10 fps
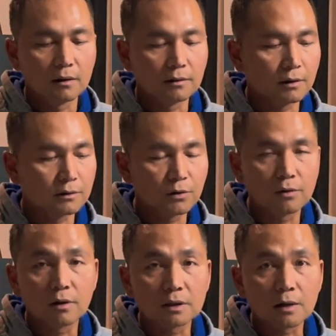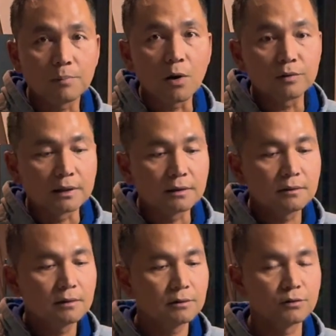all the component.
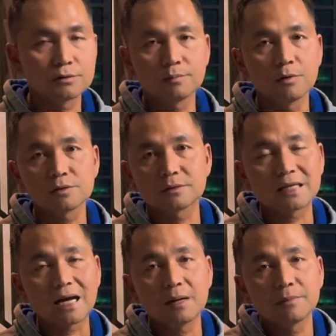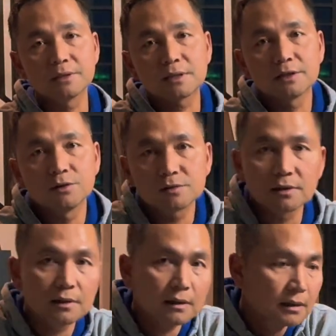Most of the time is I use
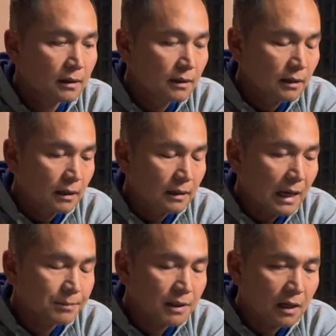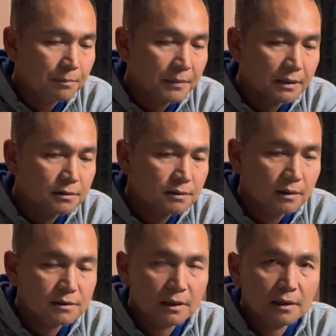a laptop and
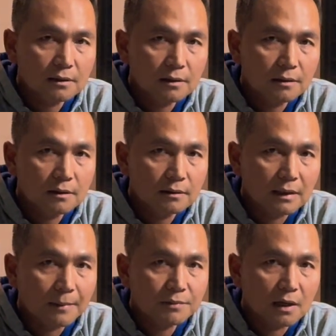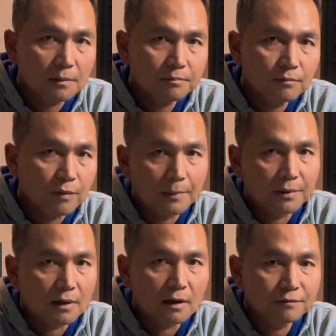start setting on the laptop, wipe
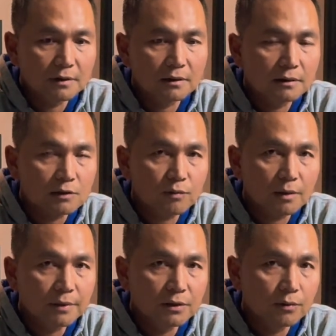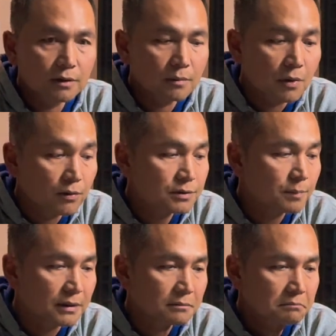it off there. That's what I've been doing the most,
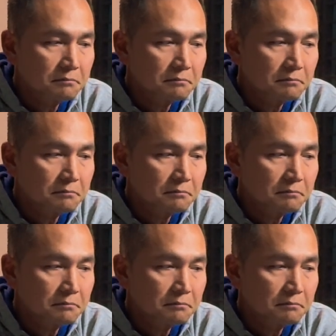but